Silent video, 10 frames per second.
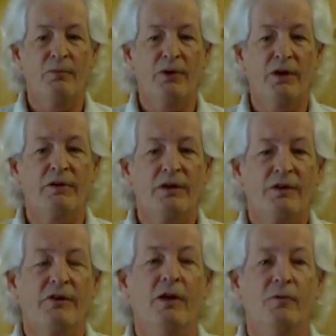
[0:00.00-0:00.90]
But
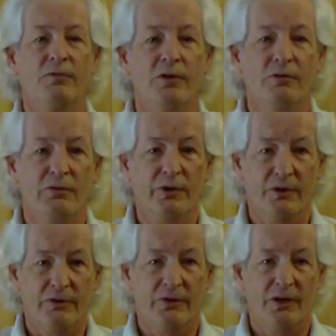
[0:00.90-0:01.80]
it's helpful if
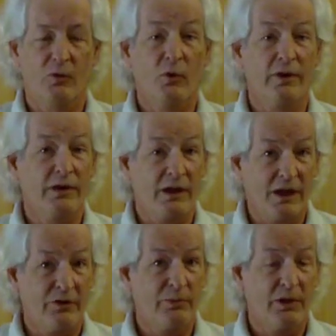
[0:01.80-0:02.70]
we understand what the
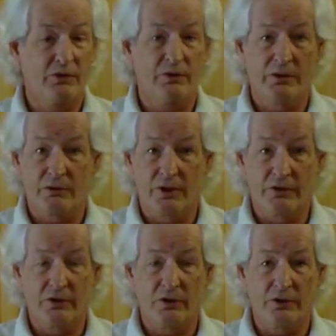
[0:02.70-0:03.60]
aspects of the Christ